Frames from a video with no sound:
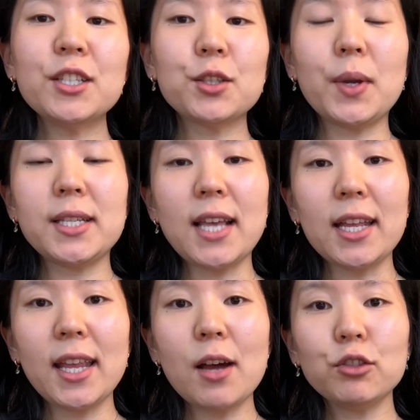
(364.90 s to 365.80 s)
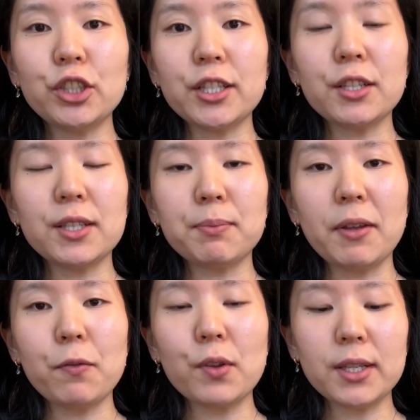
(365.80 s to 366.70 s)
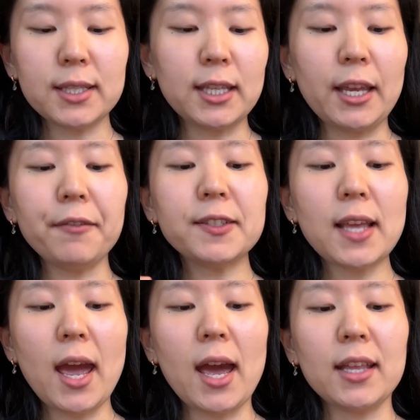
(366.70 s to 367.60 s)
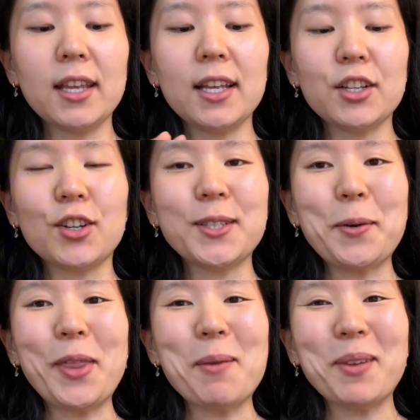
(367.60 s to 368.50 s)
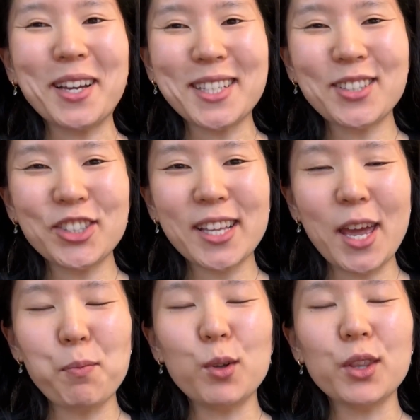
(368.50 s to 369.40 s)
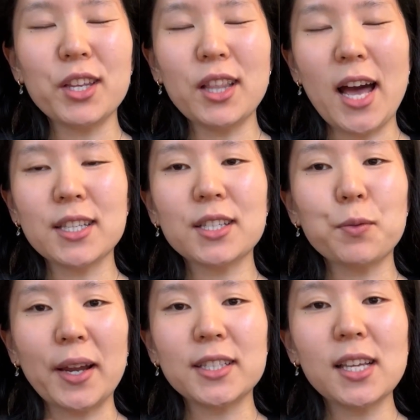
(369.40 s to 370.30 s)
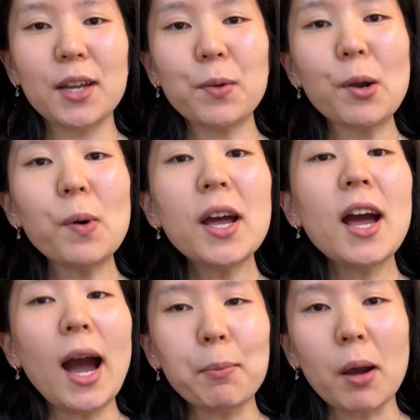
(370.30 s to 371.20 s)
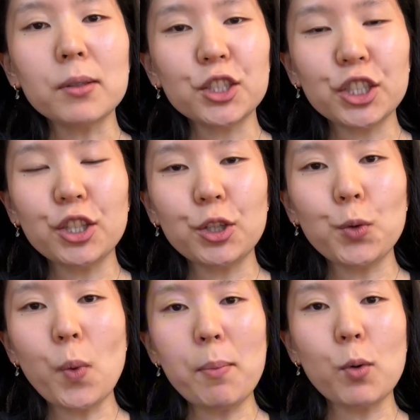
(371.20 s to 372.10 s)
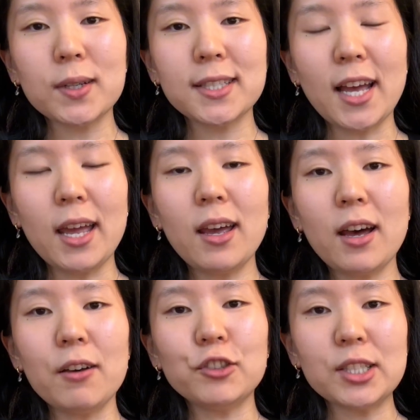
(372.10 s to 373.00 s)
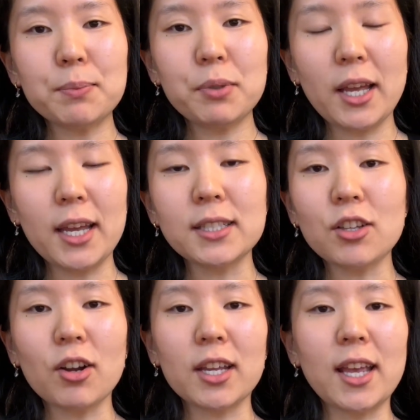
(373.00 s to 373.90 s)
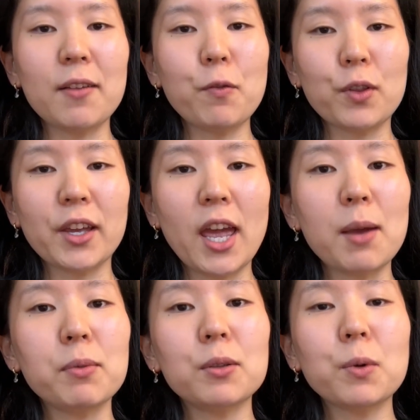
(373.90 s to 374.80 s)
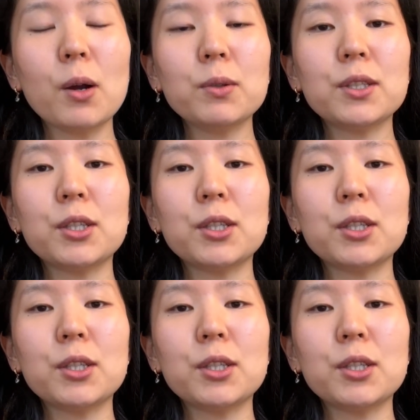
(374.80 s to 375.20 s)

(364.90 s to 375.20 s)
So I sat down just to split for the sleeves, and it turns out that because I just cabled the last right side row, I probably should do one more set of just plain stockinette for the cable rows.